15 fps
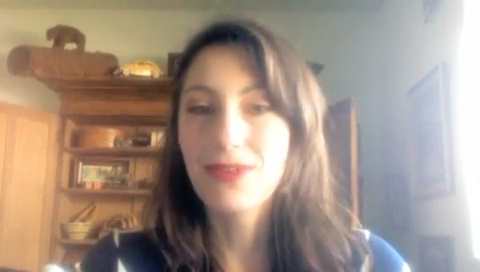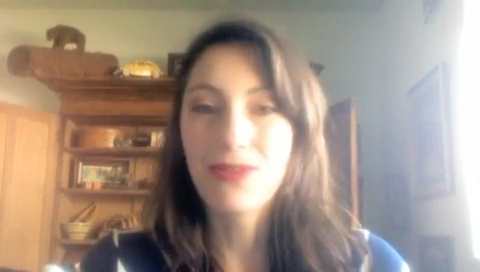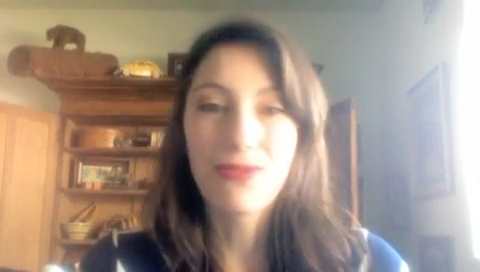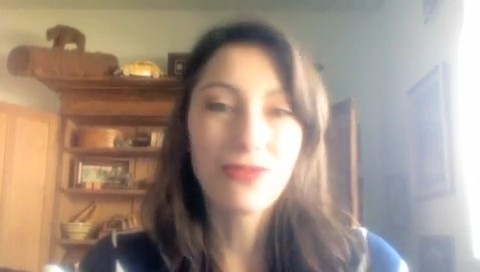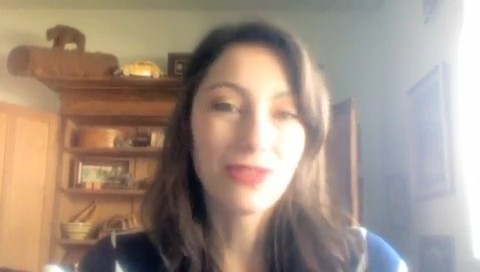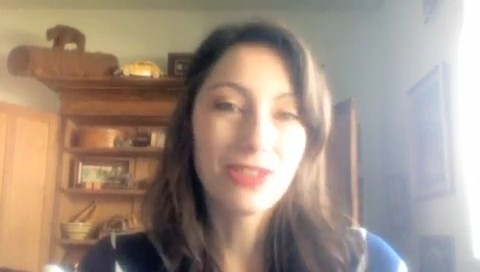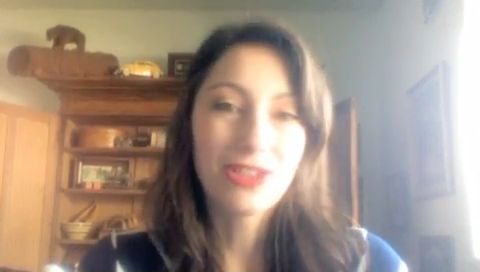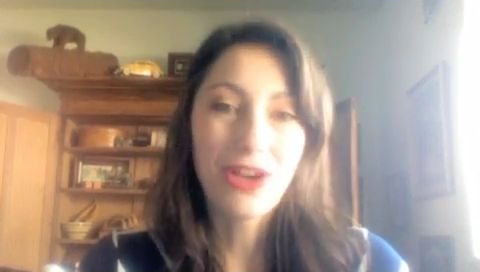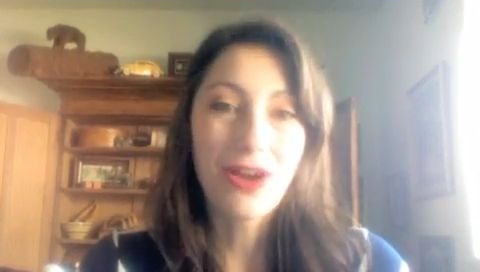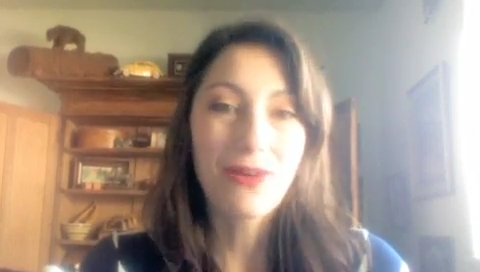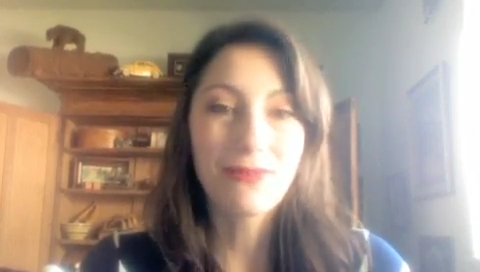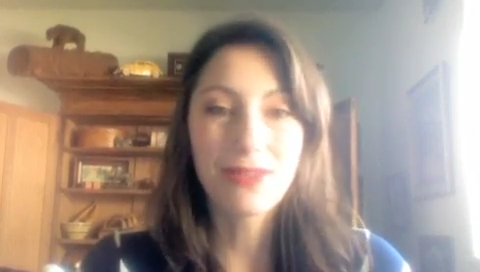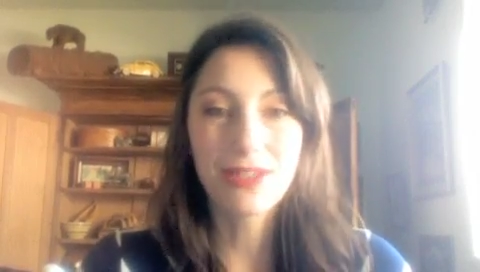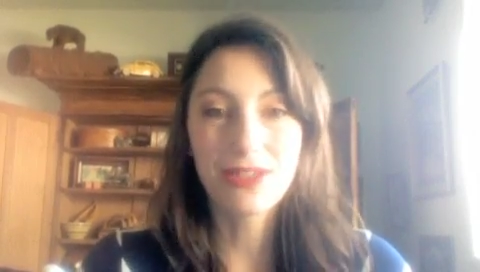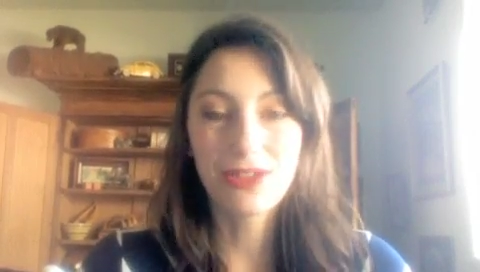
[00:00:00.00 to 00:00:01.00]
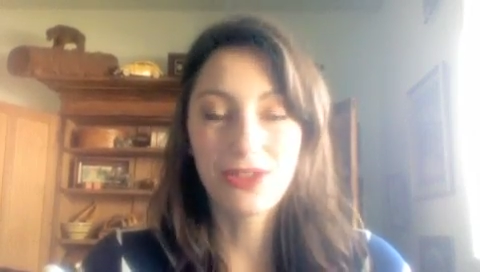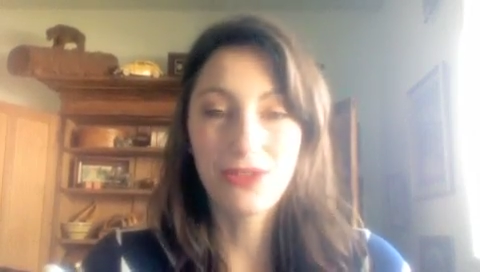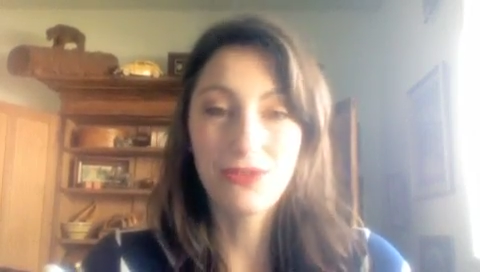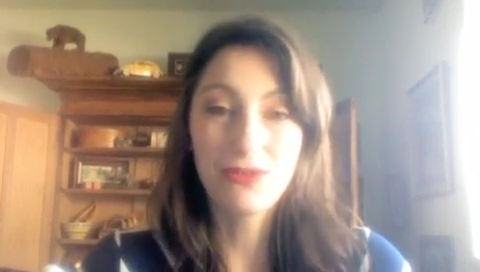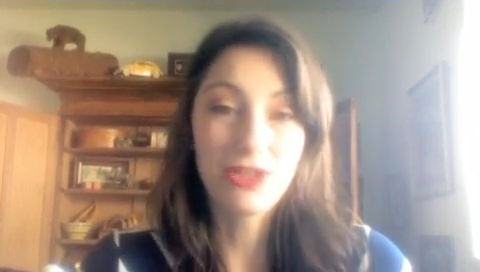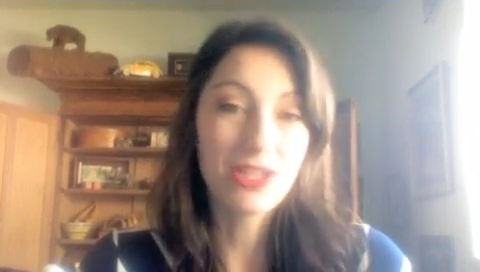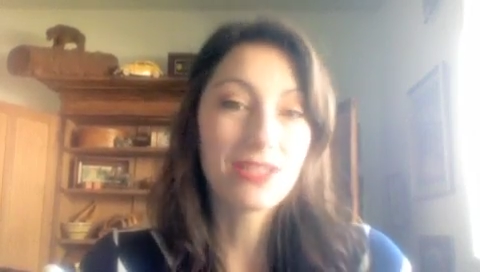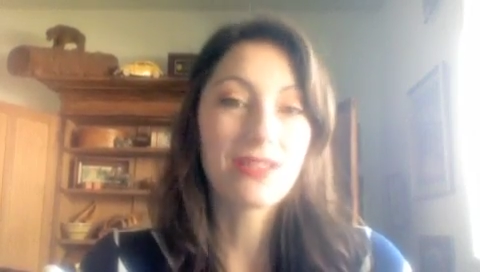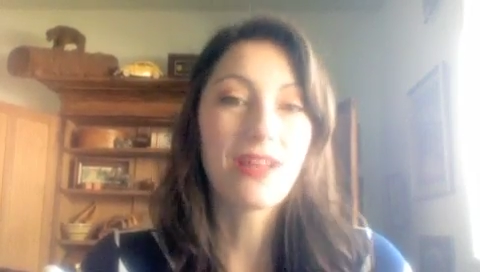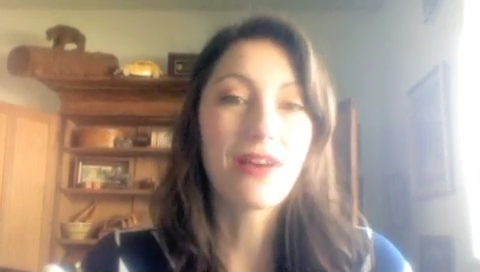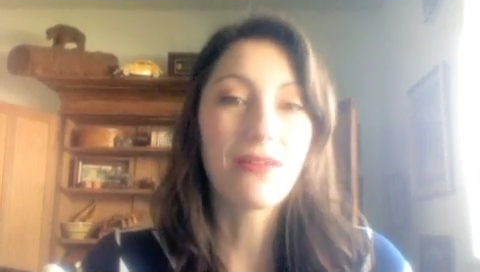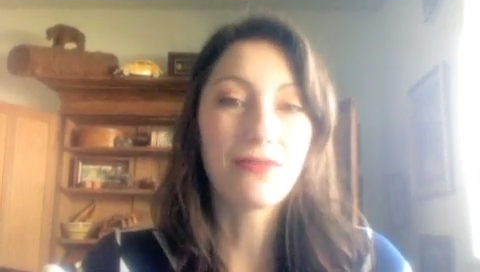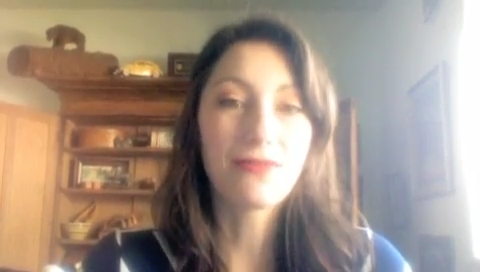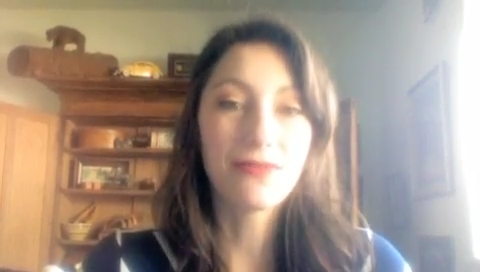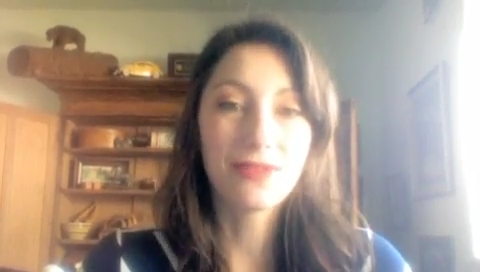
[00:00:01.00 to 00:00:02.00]
your only job is to just
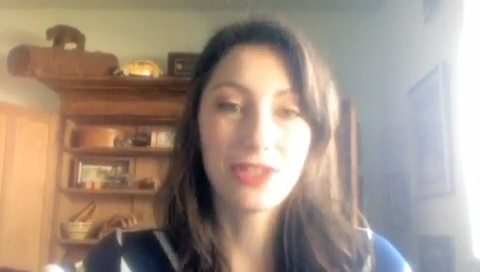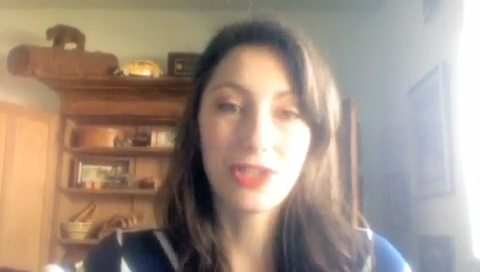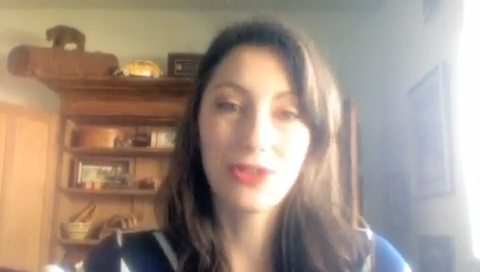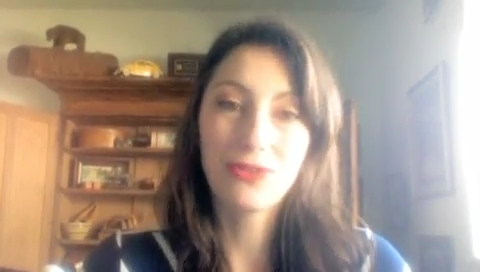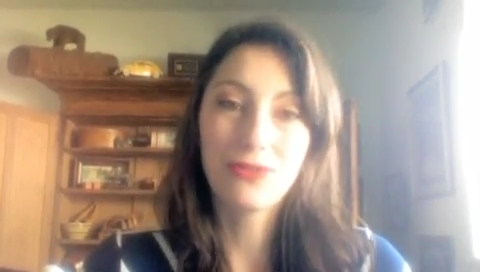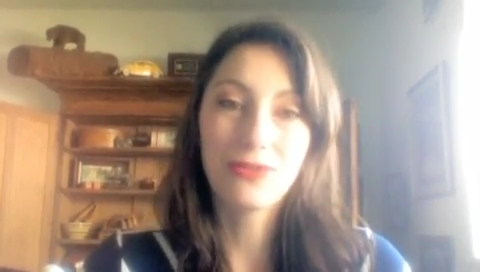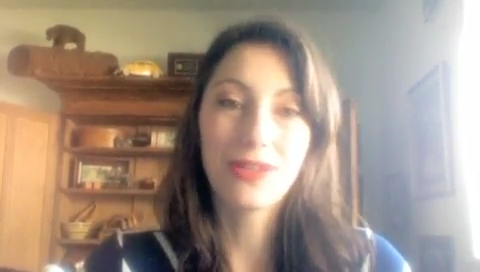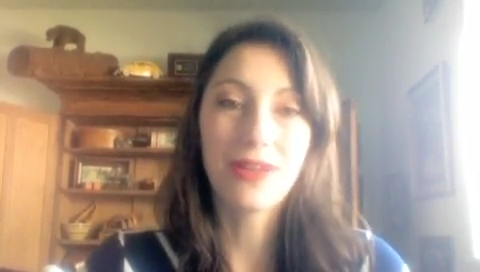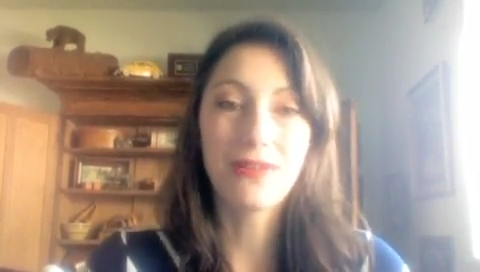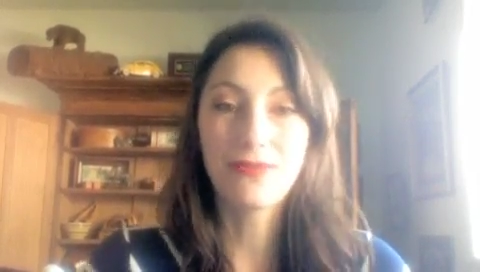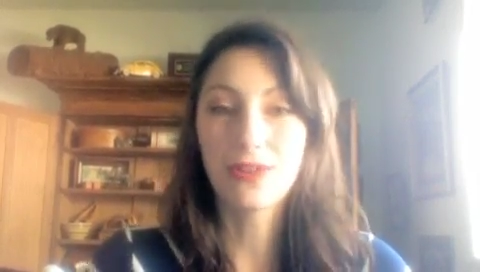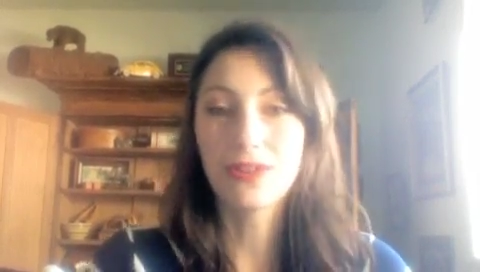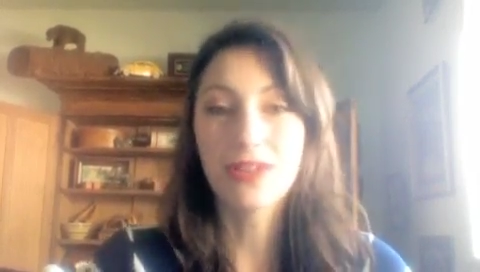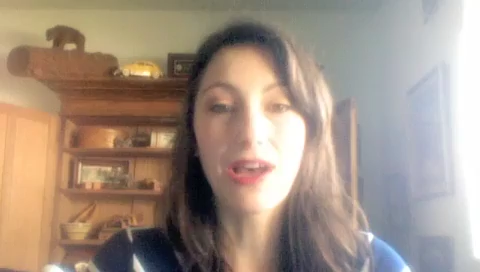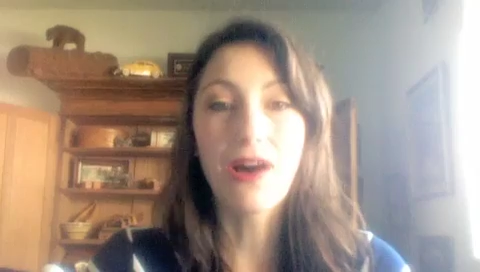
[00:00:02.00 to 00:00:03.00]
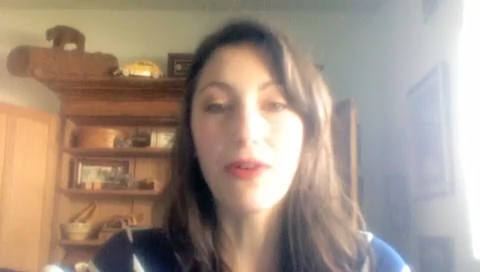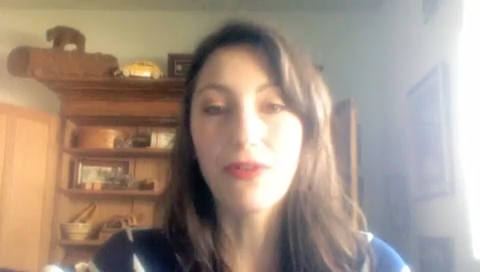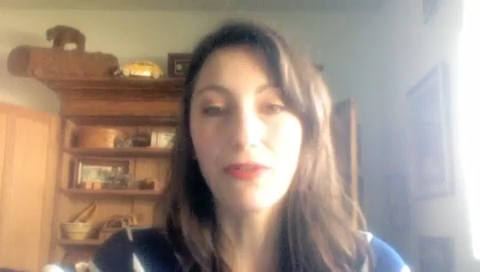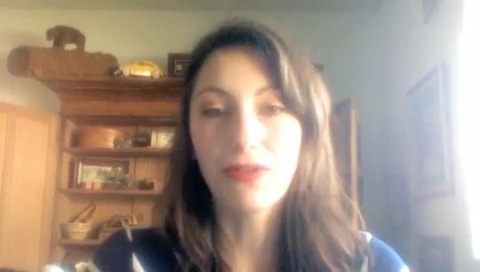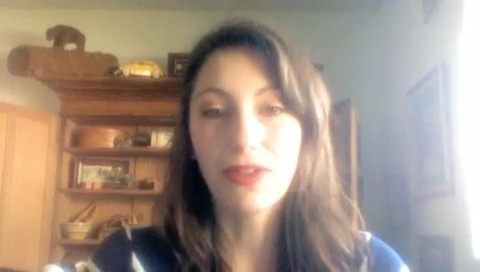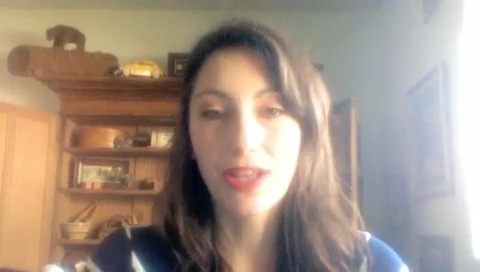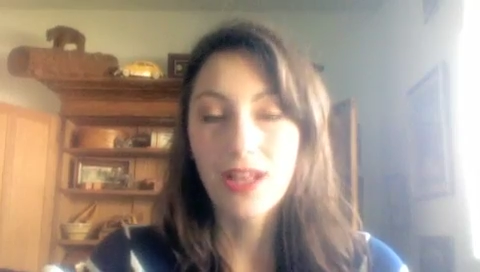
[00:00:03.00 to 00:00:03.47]
love, to love yourself,